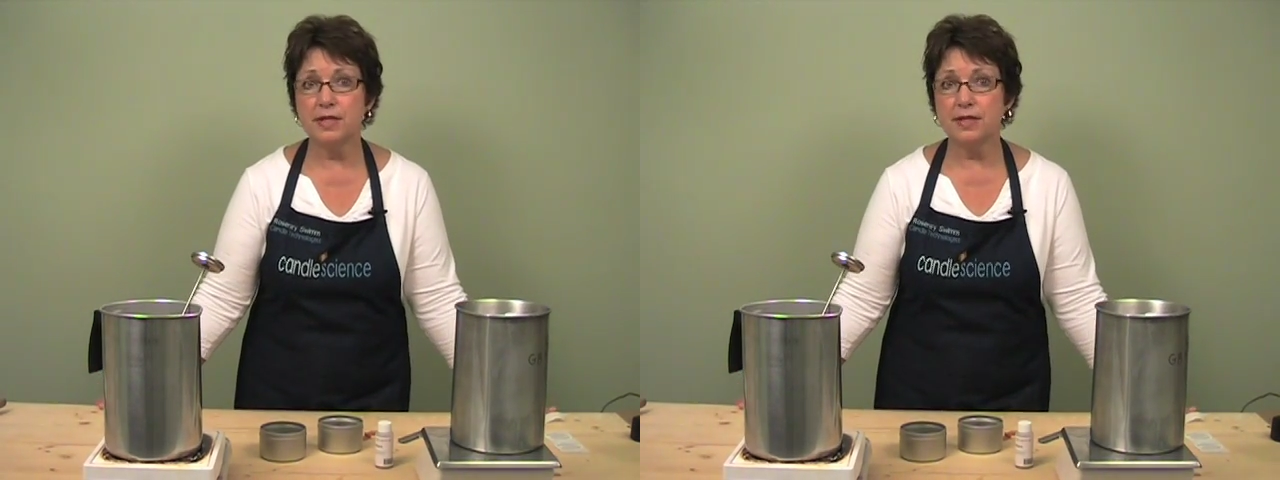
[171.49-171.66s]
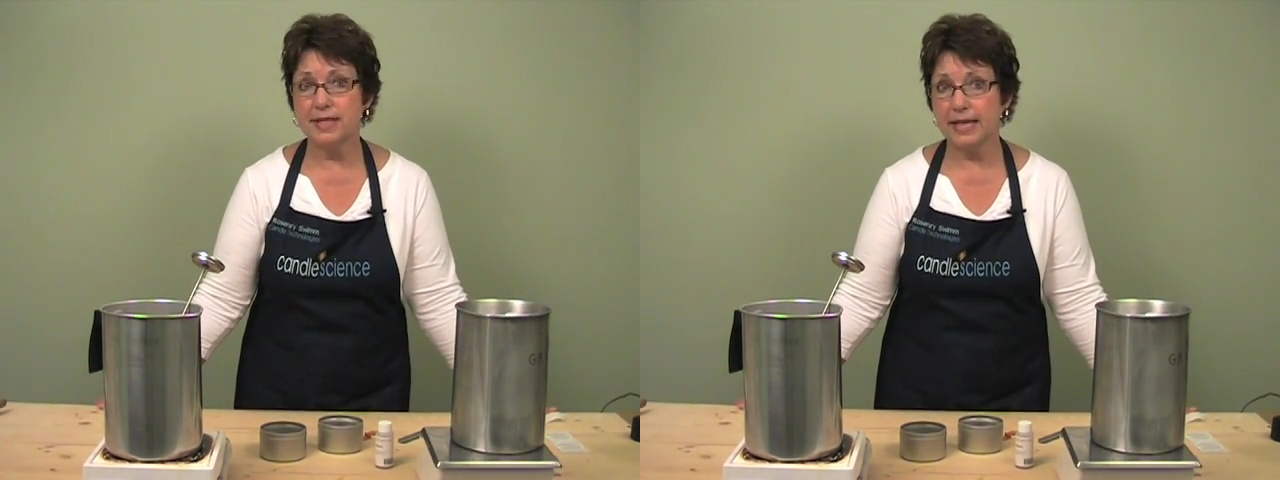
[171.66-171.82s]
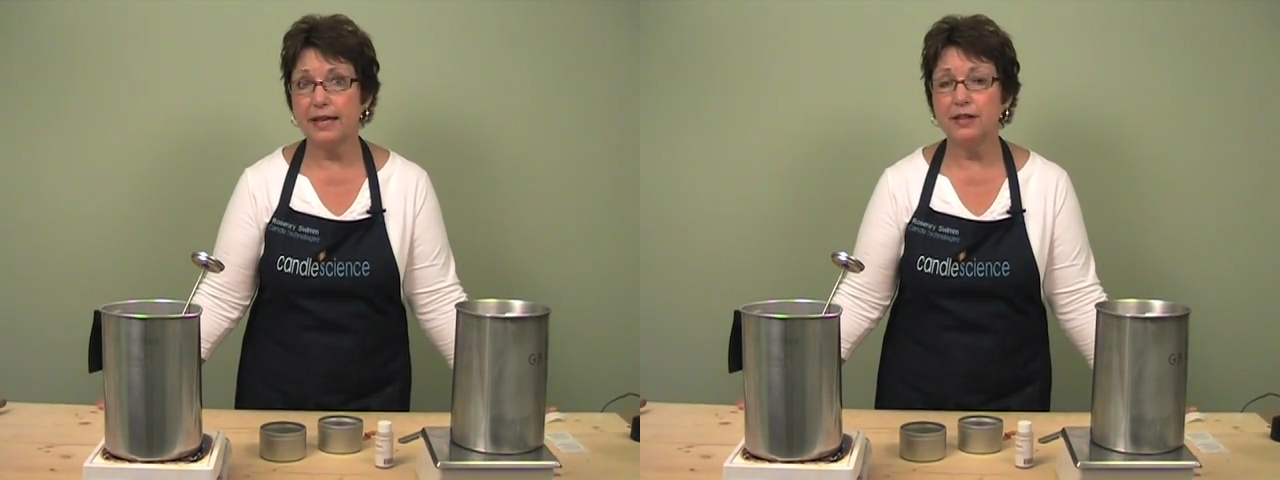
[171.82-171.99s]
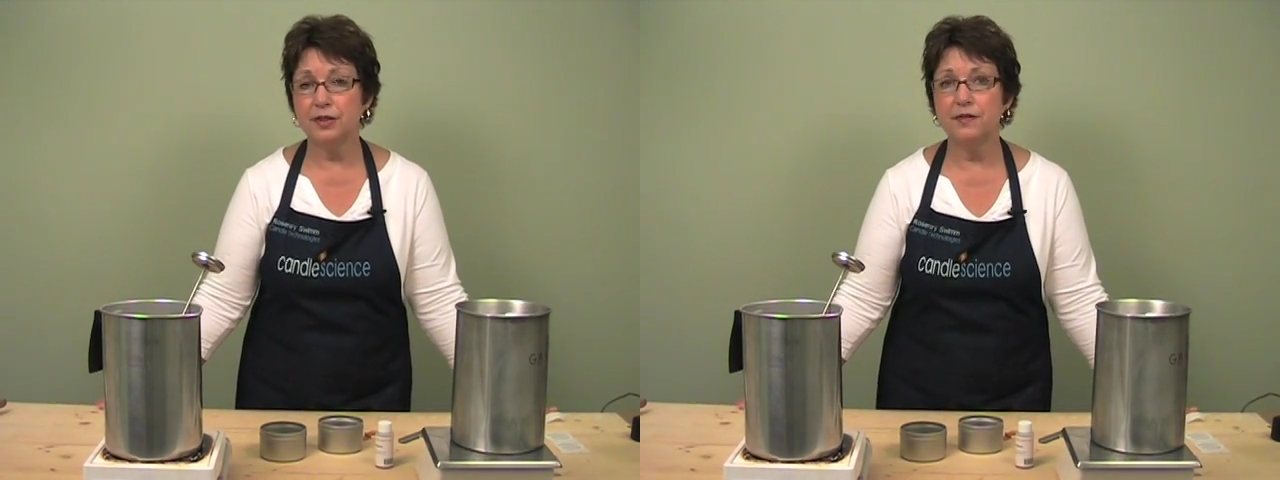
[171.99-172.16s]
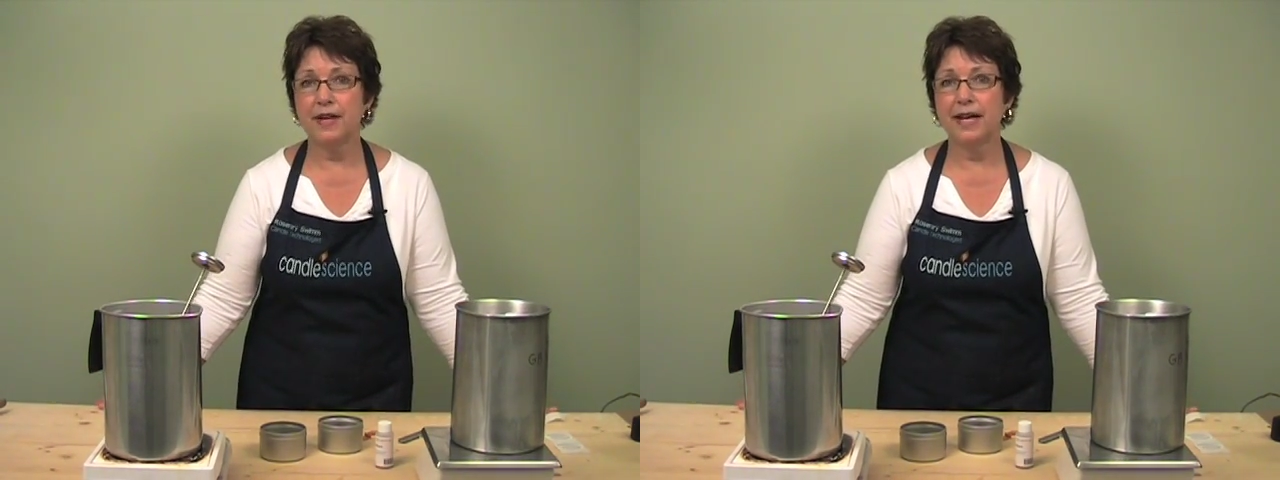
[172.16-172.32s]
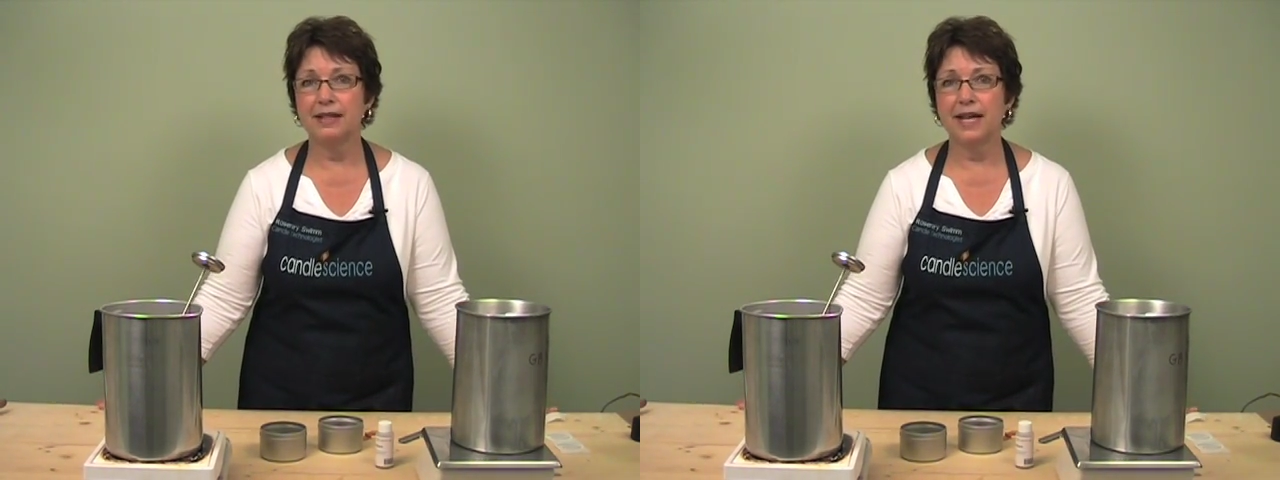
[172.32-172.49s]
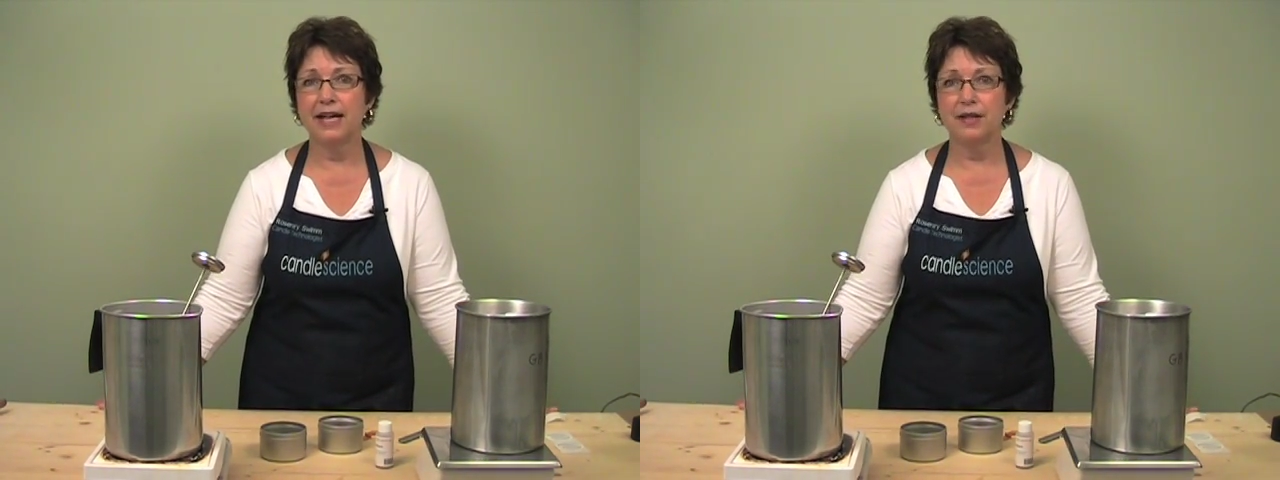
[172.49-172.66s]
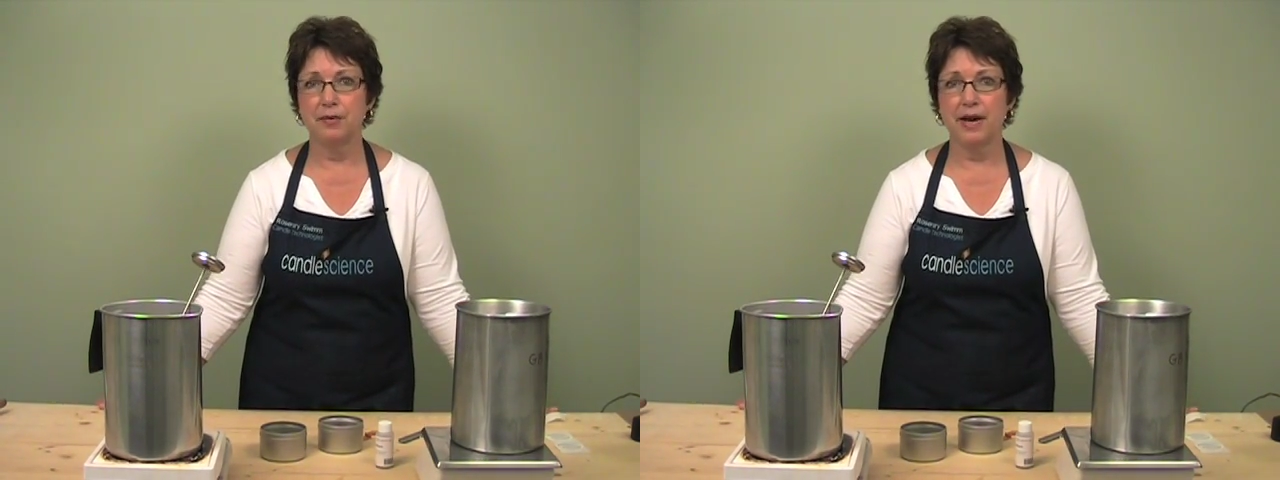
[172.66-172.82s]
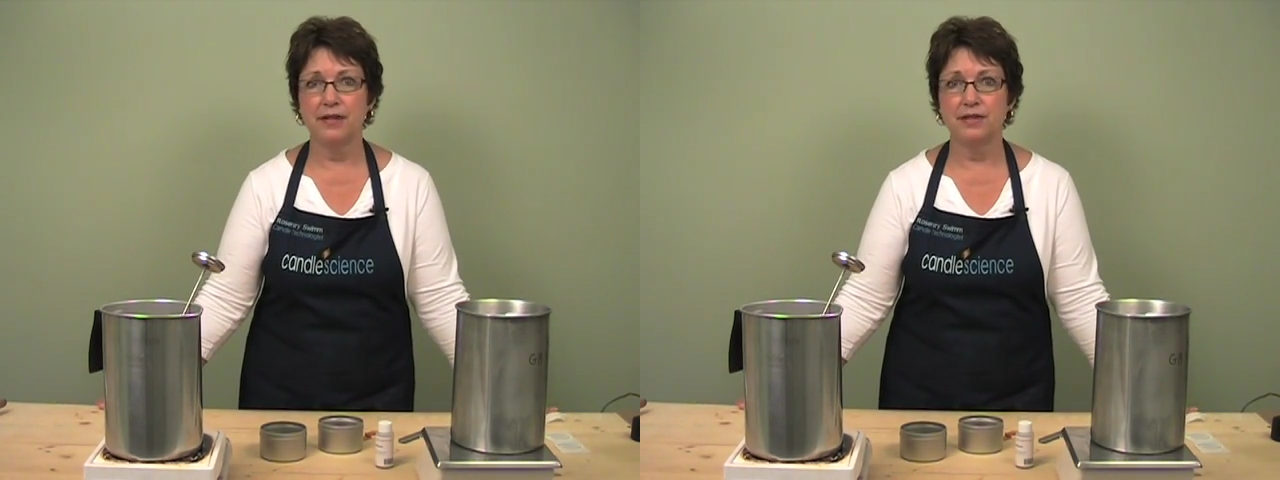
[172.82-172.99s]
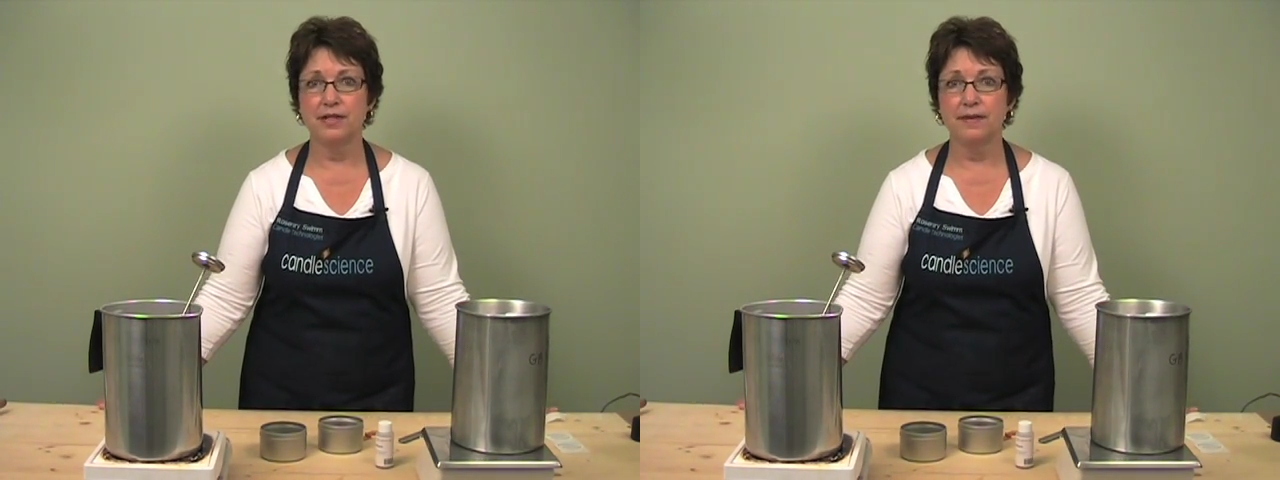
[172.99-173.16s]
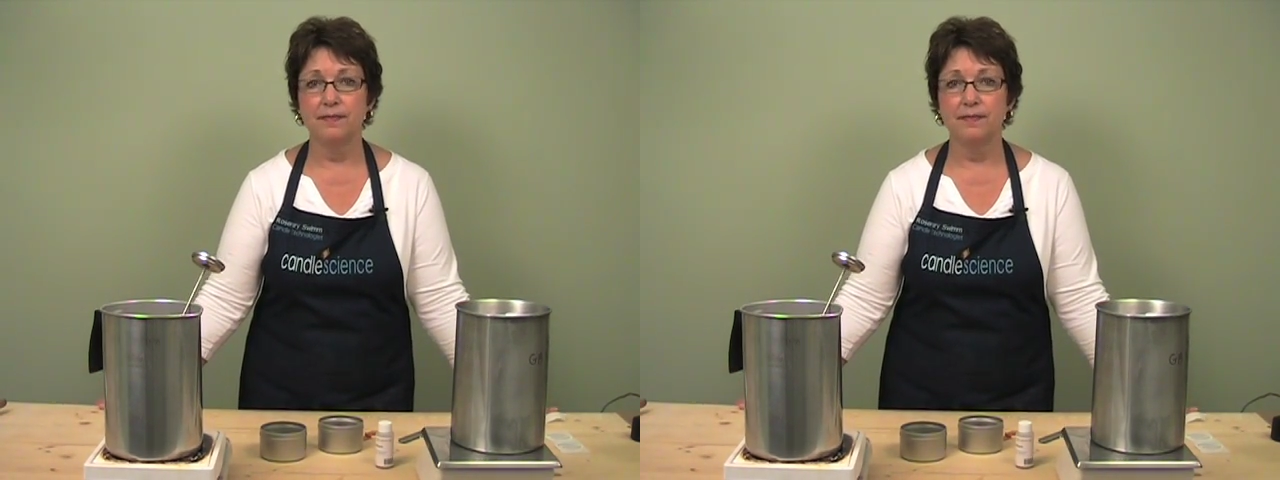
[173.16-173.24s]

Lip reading: scale you've got lying around.